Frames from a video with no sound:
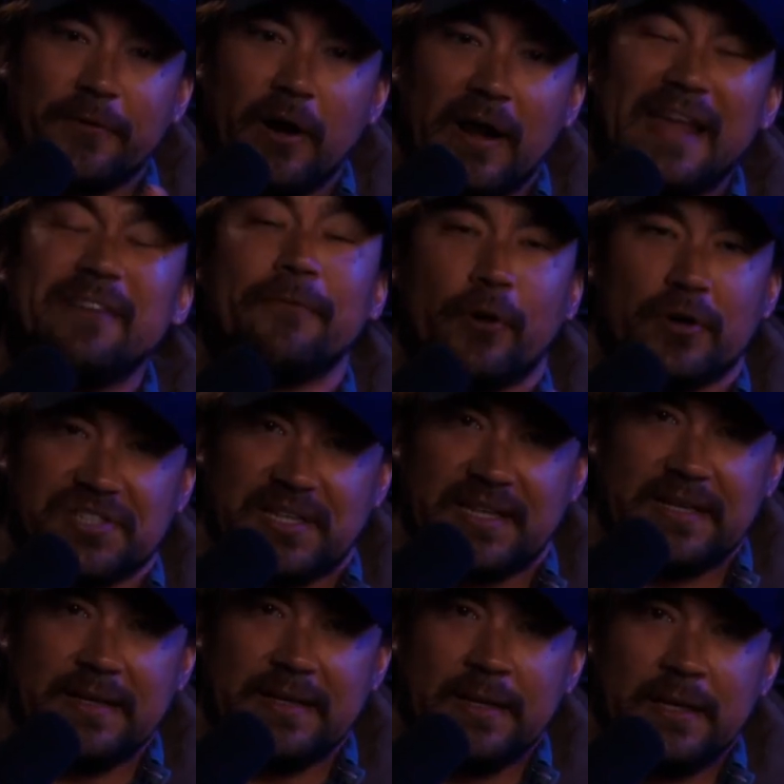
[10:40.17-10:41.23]
inversely.
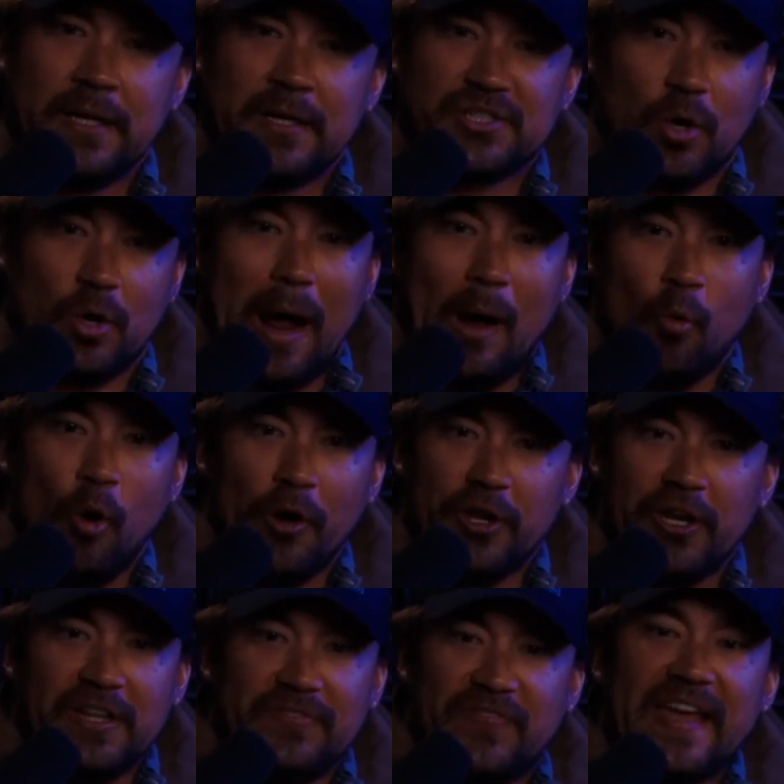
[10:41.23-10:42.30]
So I want you
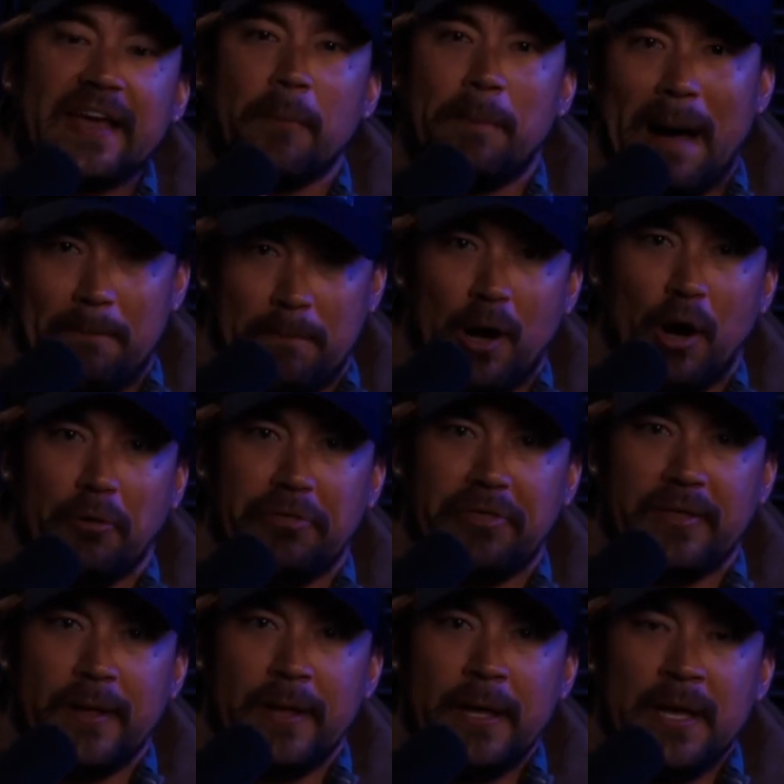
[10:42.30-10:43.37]
to think about both.
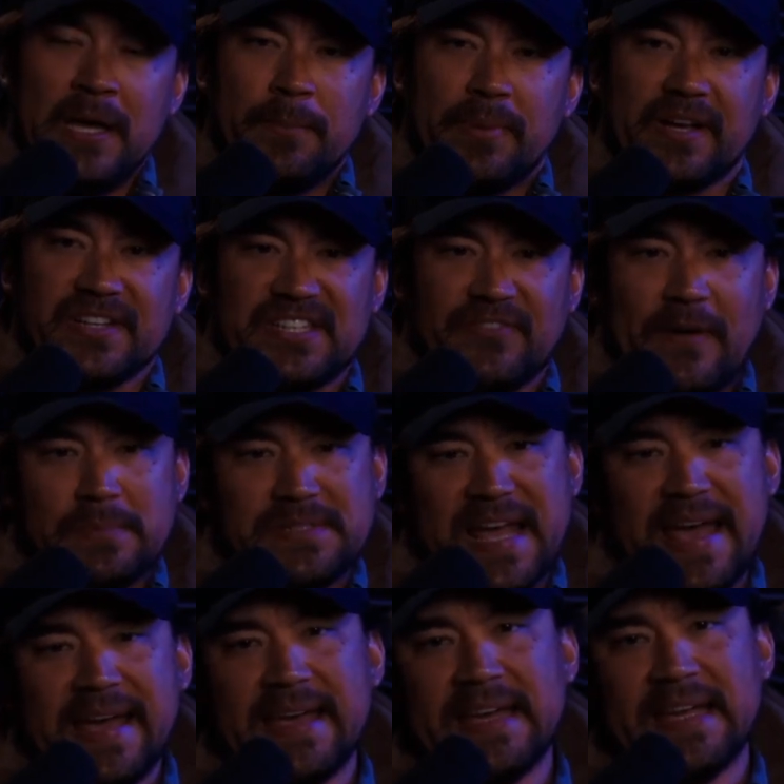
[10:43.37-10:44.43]
Because if I'm
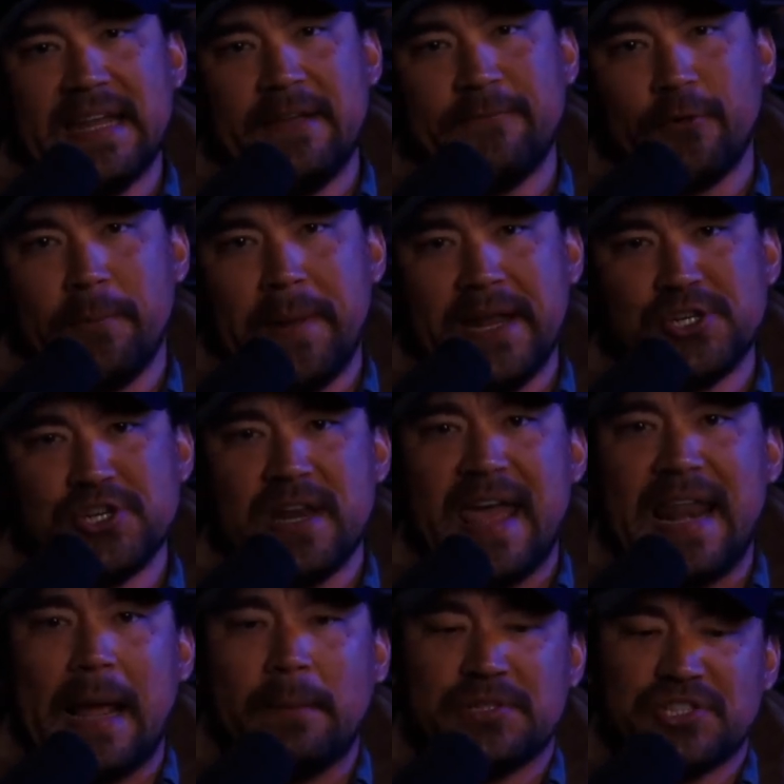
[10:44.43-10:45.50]
taking in information
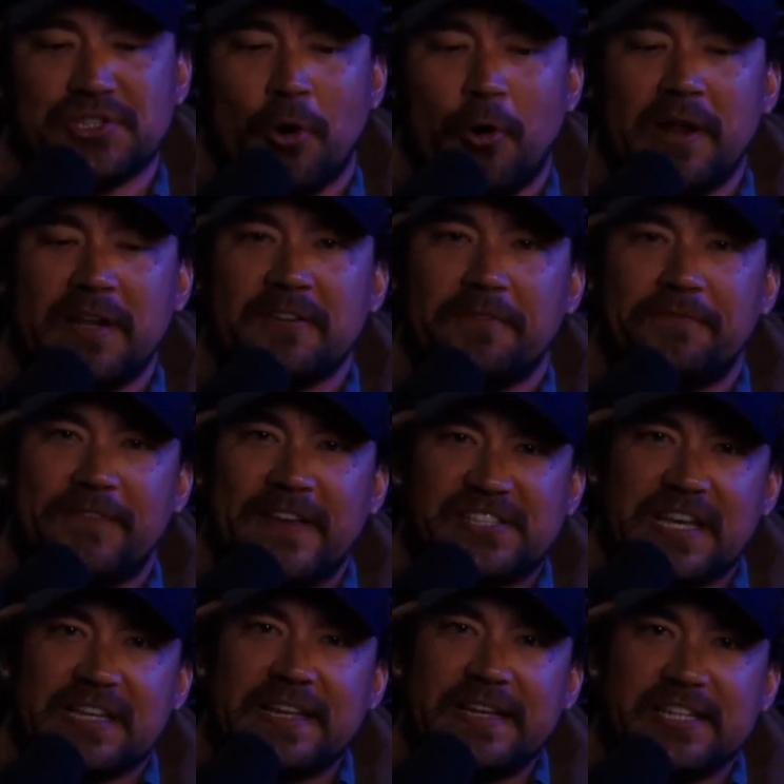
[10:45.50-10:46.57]
and I'm starting to
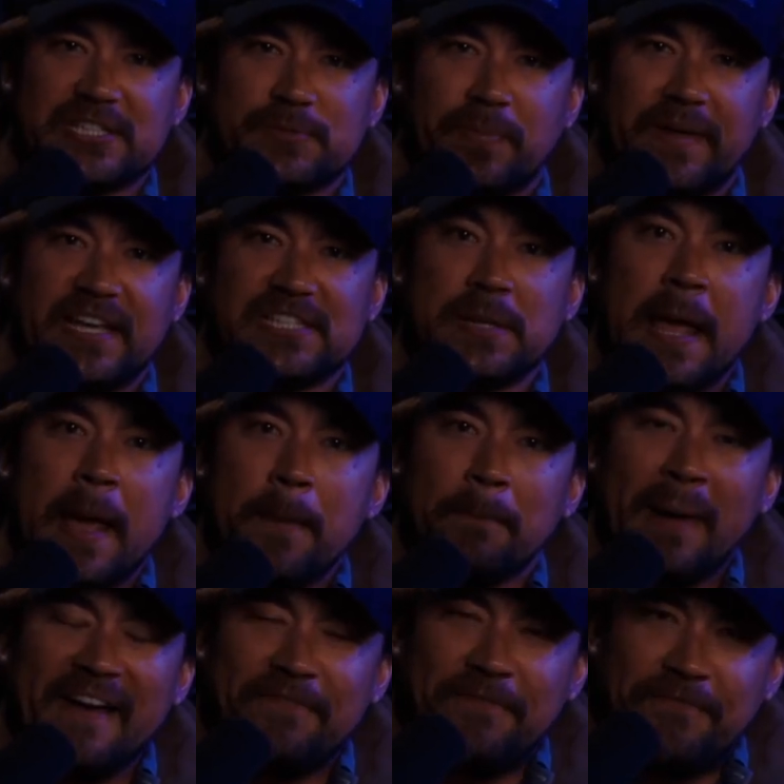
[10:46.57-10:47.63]
physically displace
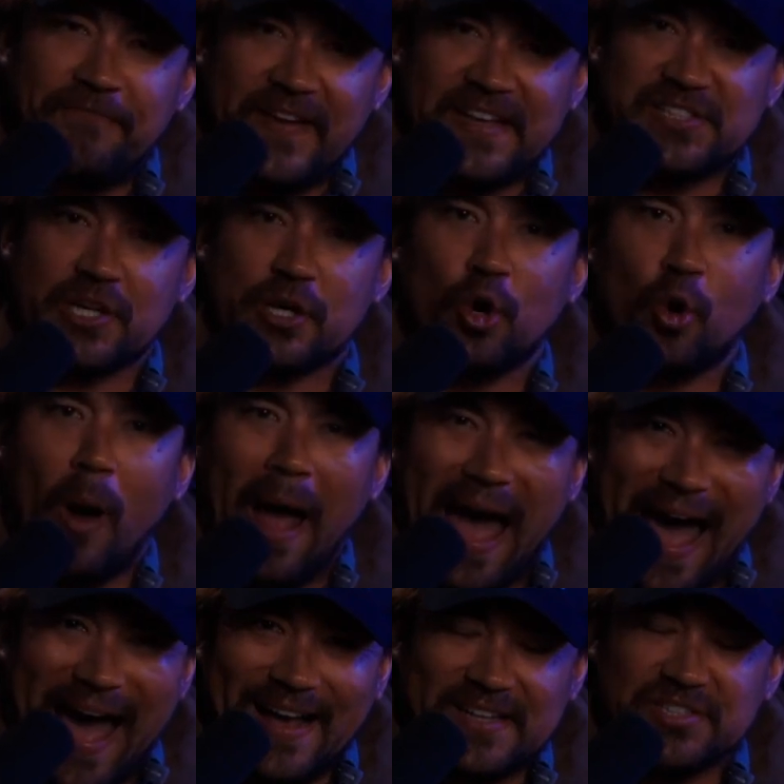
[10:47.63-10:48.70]
my physical
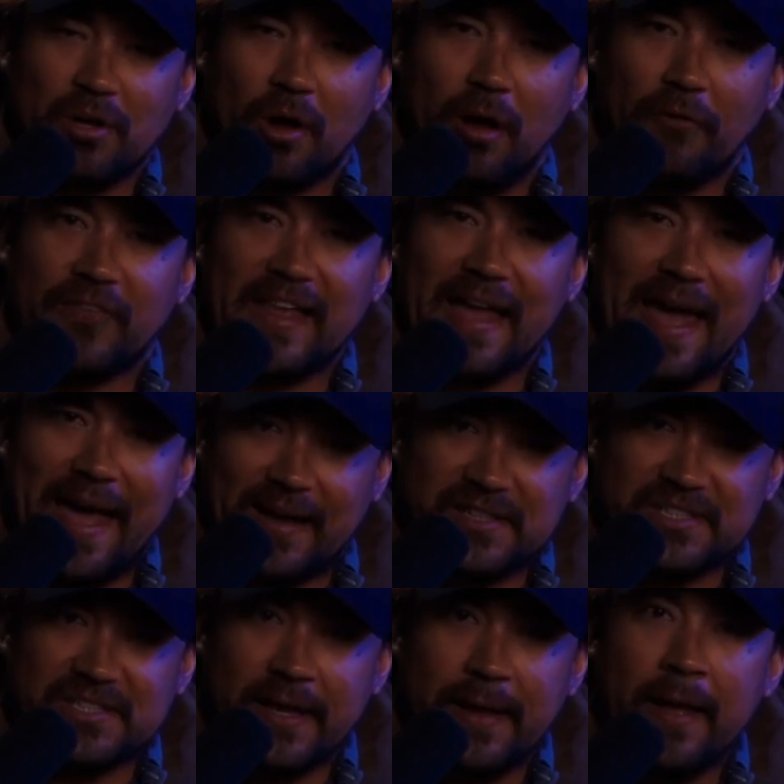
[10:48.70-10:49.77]
ass off the
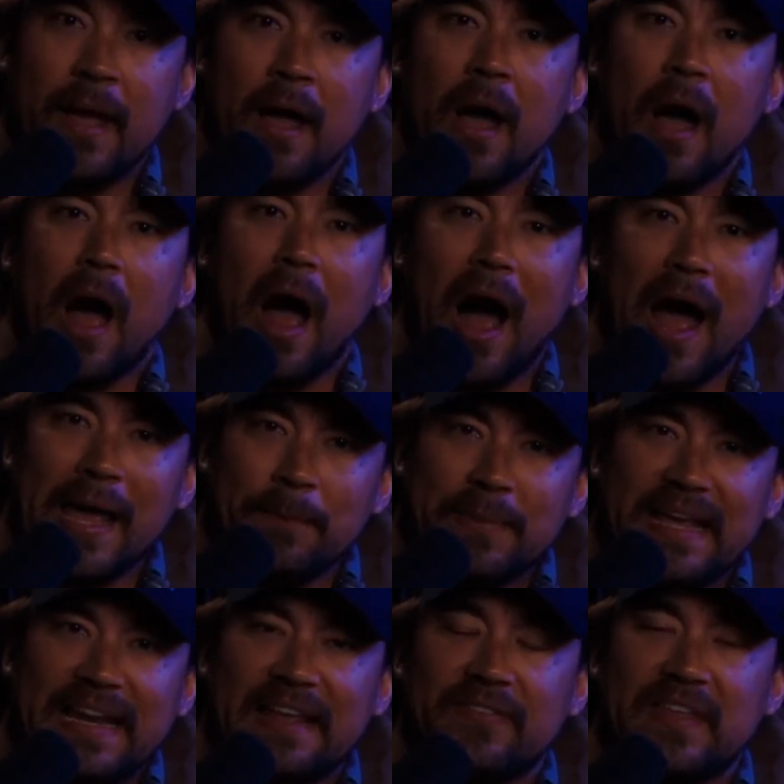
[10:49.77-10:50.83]
X, I am
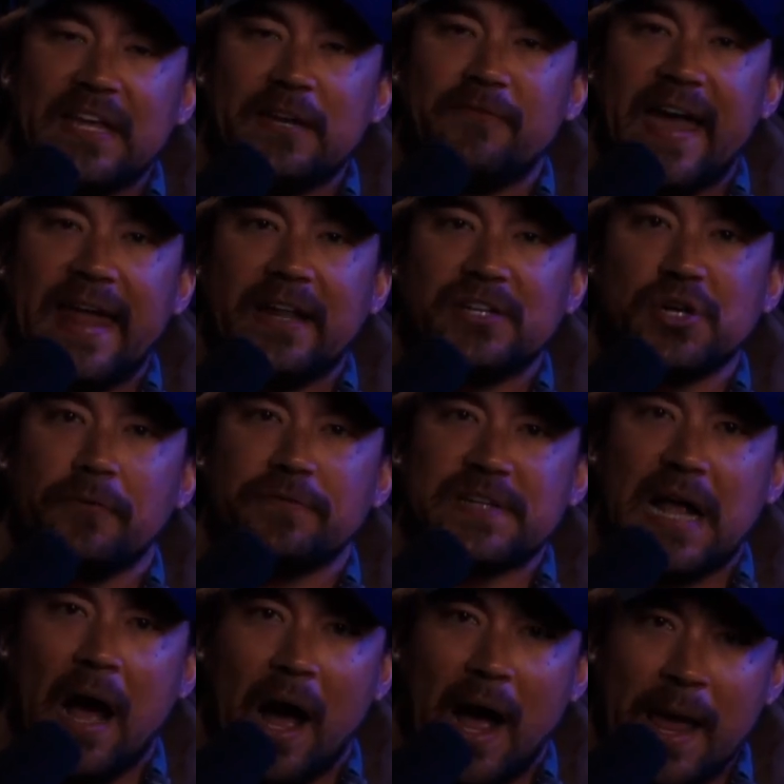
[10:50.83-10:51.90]
getting the advantage of
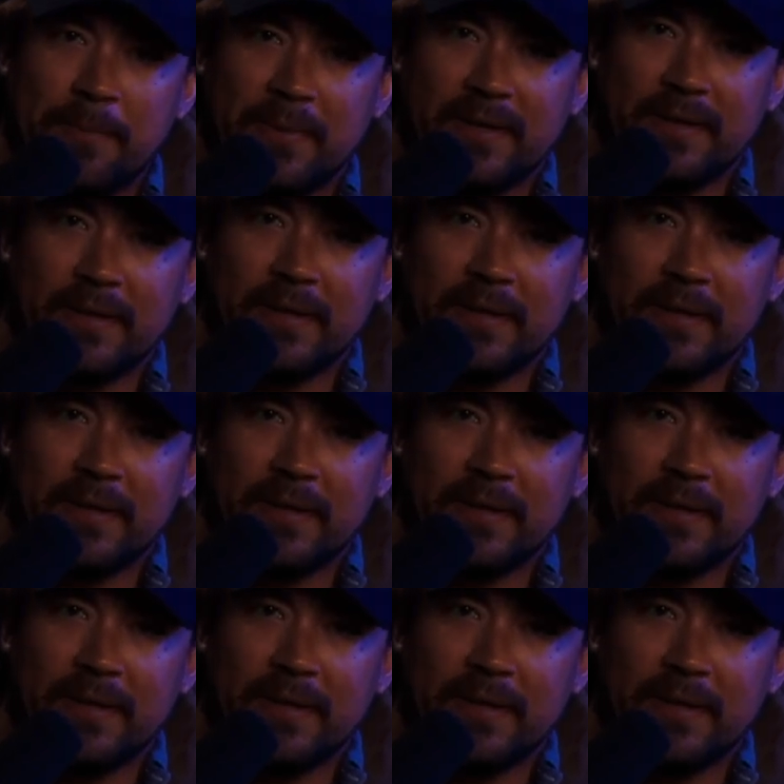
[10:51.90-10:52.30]
time,